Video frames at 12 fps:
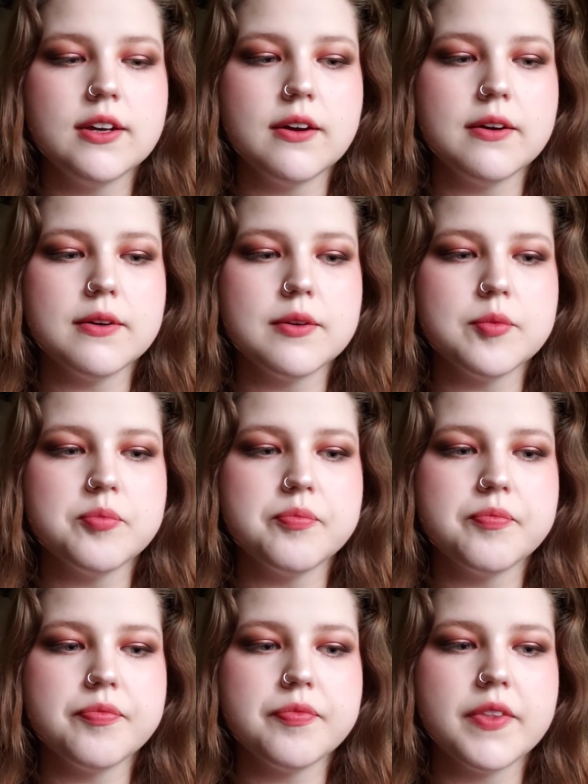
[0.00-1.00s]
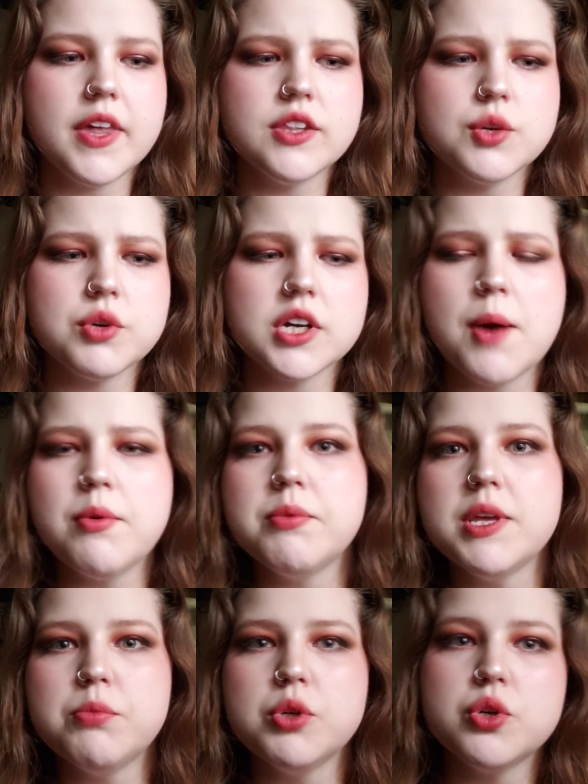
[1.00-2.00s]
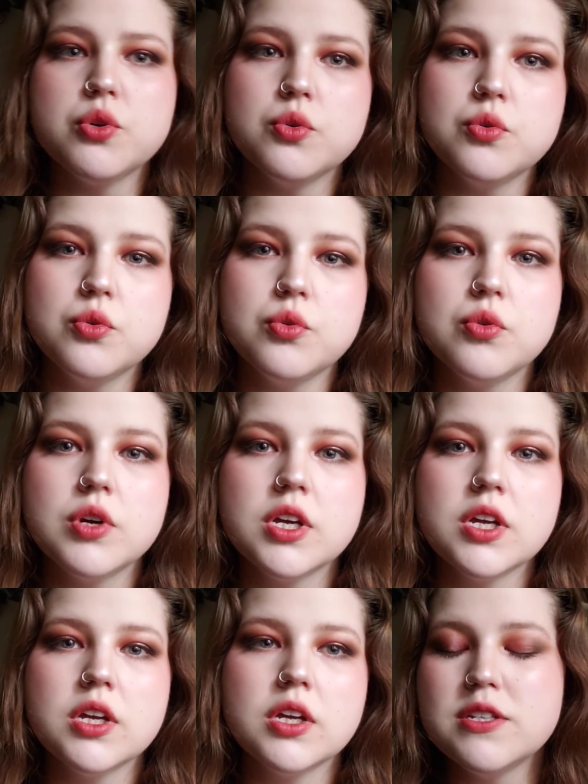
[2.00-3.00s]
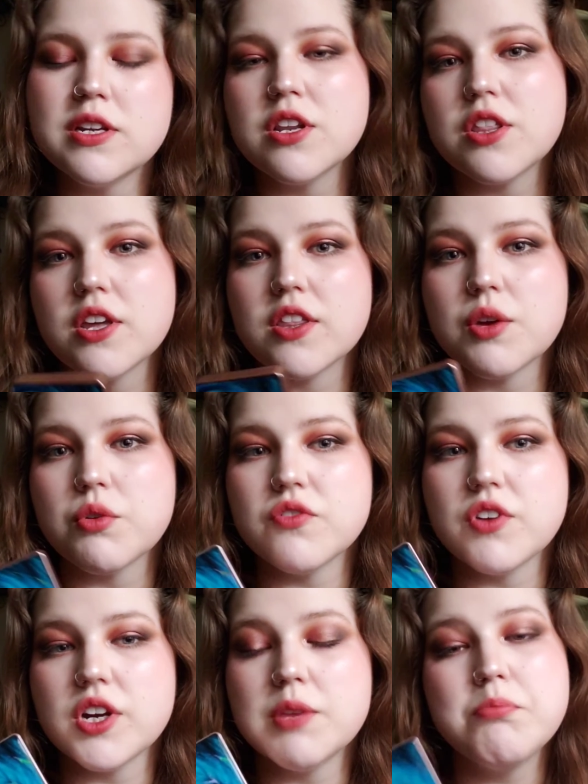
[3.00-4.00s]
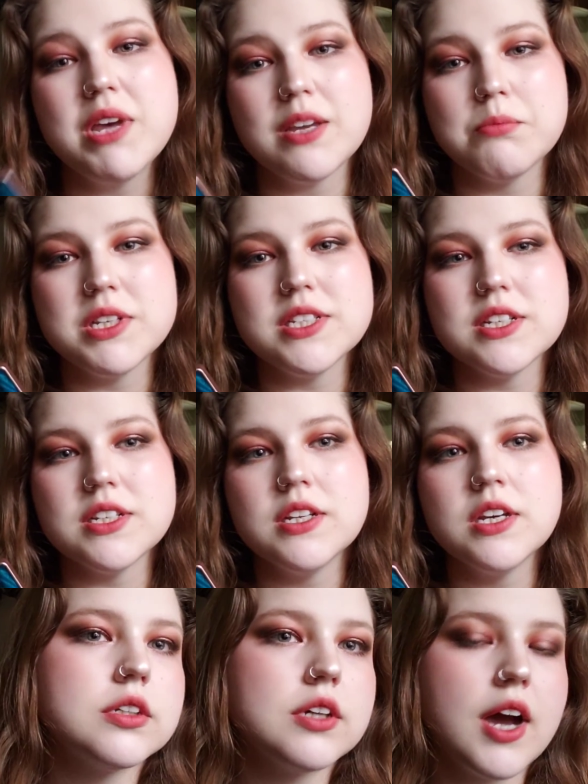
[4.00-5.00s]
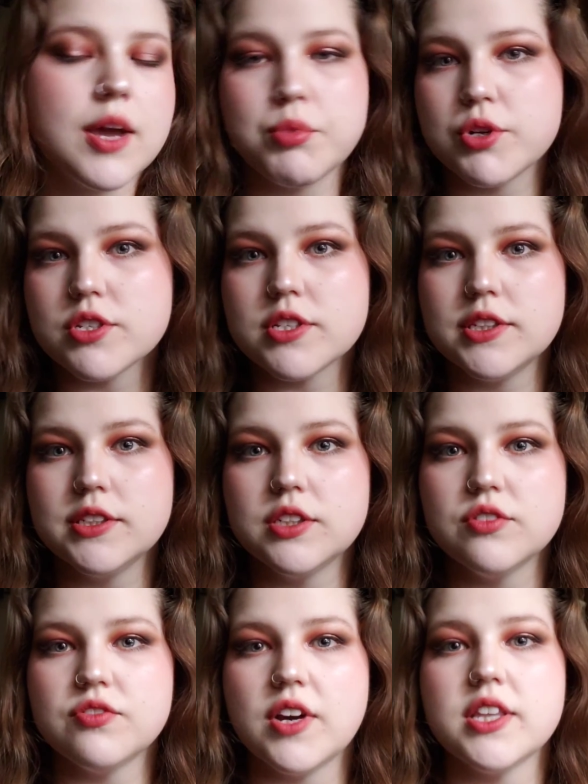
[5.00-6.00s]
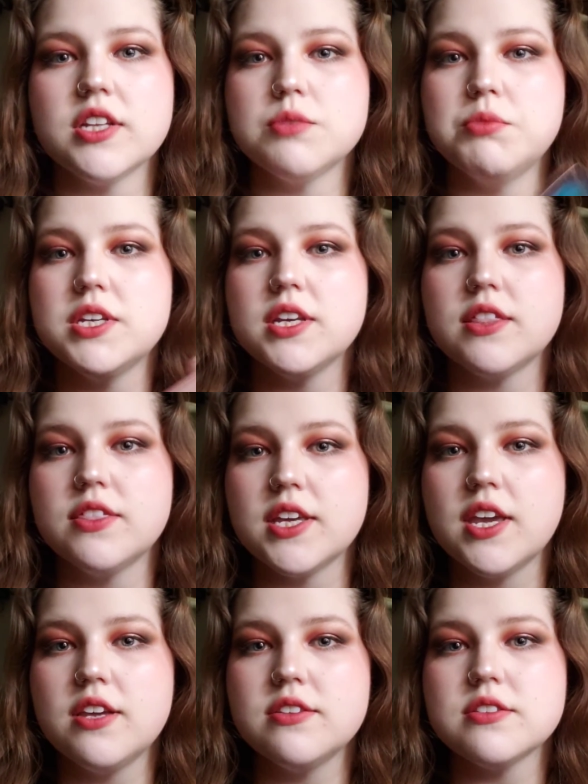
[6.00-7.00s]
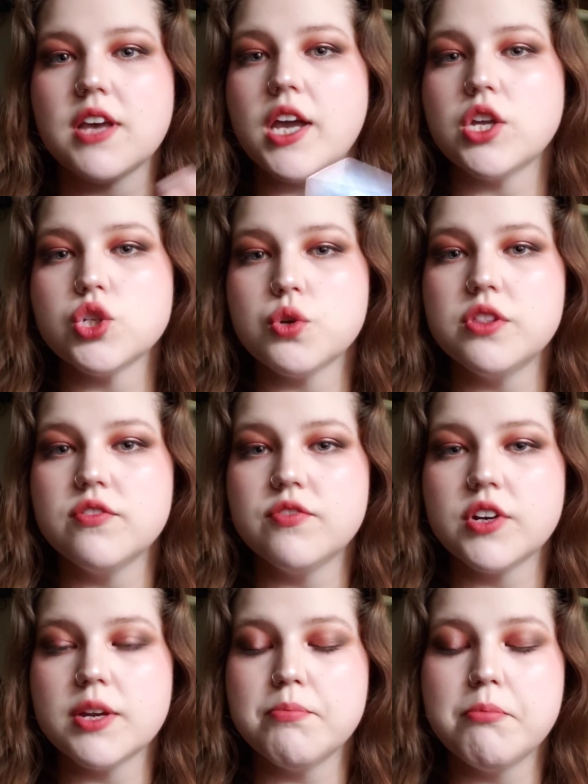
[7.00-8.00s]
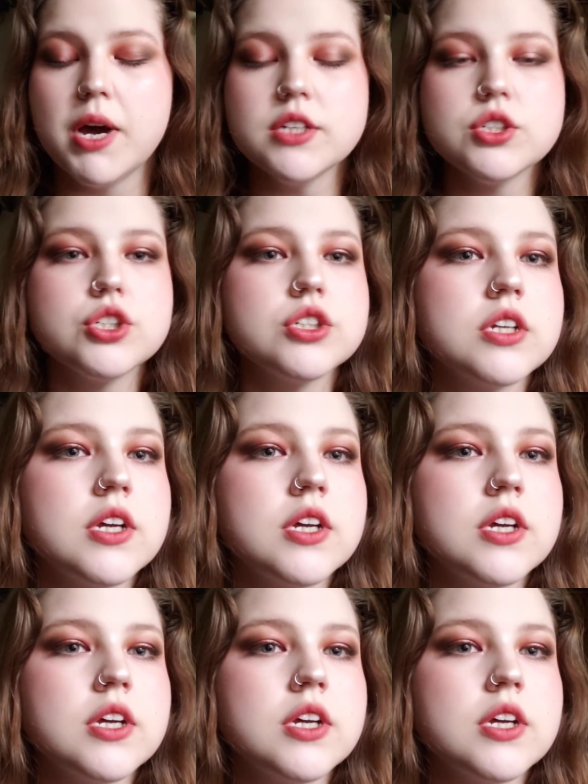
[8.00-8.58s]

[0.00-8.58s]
and there were a couple people who didn't think they were very pigmented. I personally didn't find that to be the case. I enjoyed them very much.